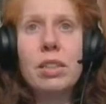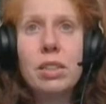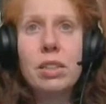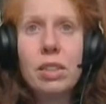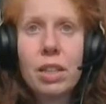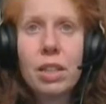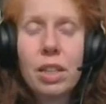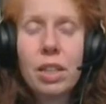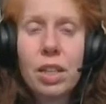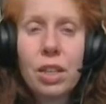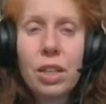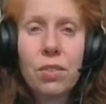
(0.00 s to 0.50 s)

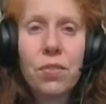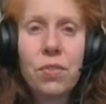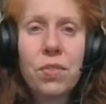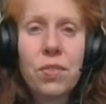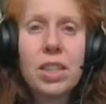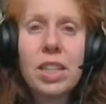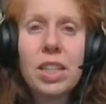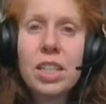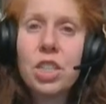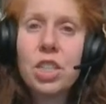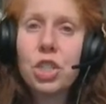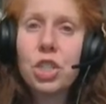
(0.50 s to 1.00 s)
if
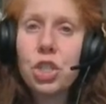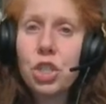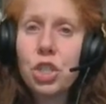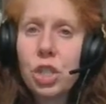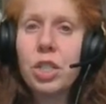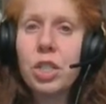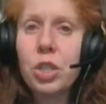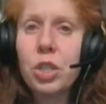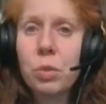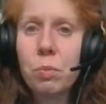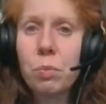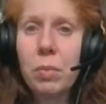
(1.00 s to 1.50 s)
these
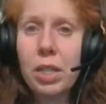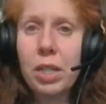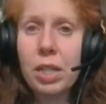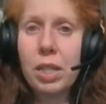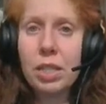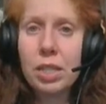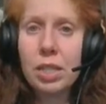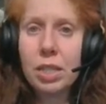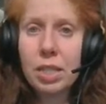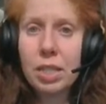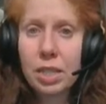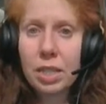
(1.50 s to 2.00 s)

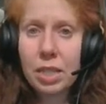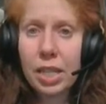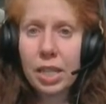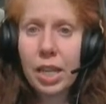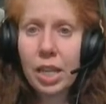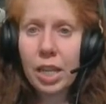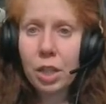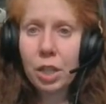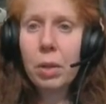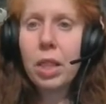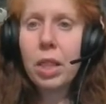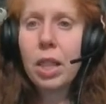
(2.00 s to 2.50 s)
judgments
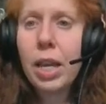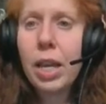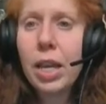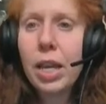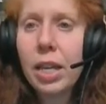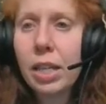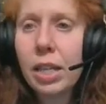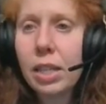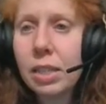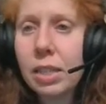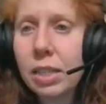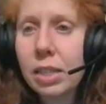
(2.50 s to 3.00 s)
take
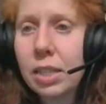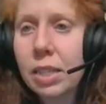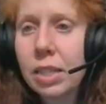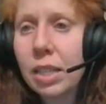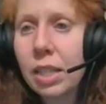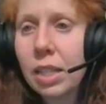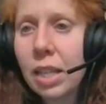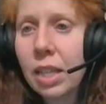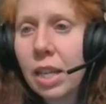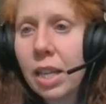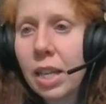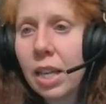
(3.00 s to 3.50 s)
place
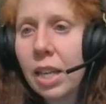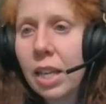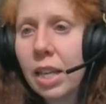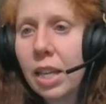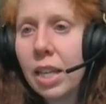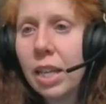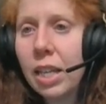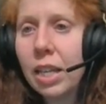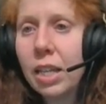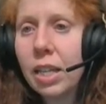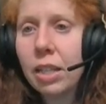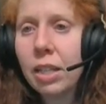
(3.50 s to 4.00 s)

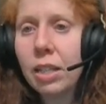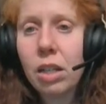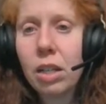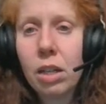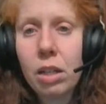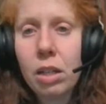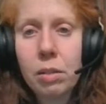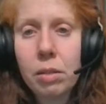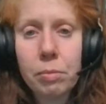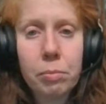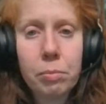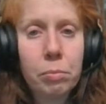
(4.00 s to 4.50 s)
in,
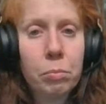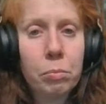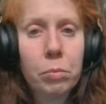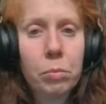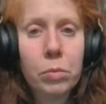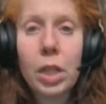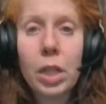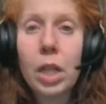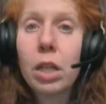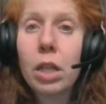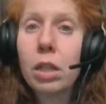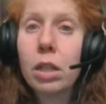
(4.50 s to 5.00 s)

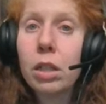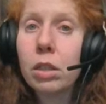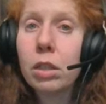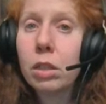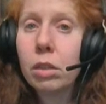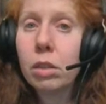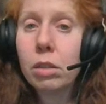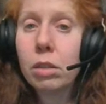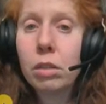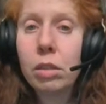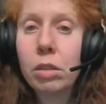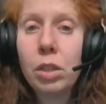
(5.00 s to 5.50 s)

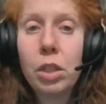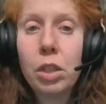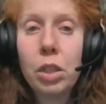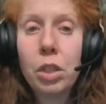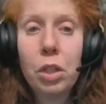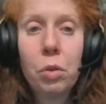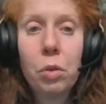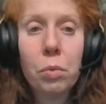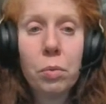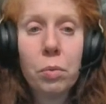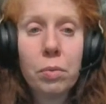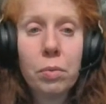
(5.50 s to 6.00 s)
you
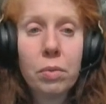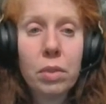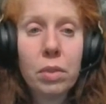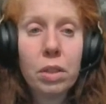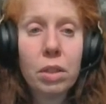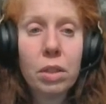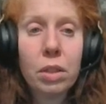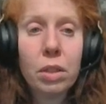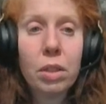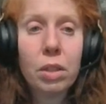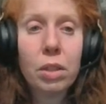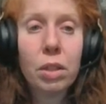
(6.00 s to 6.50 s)
know,
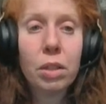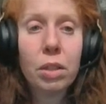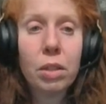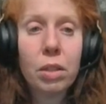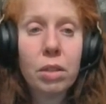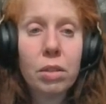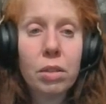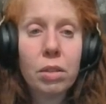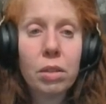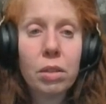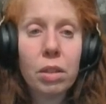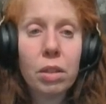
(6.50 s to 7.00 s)
the,
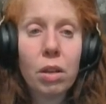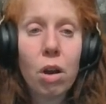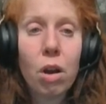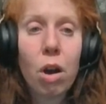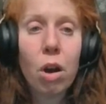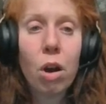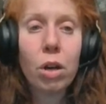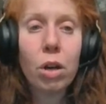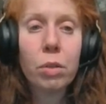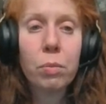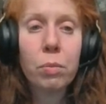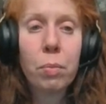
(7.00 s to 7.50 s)
the
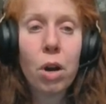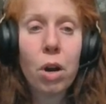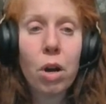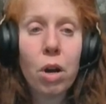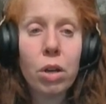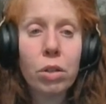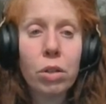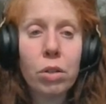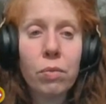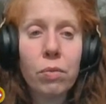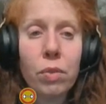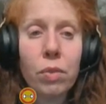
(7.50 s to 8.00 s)
hard part
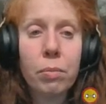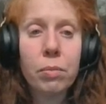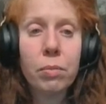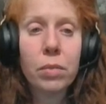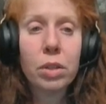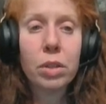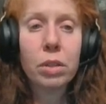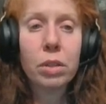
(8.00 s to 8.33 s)
of them,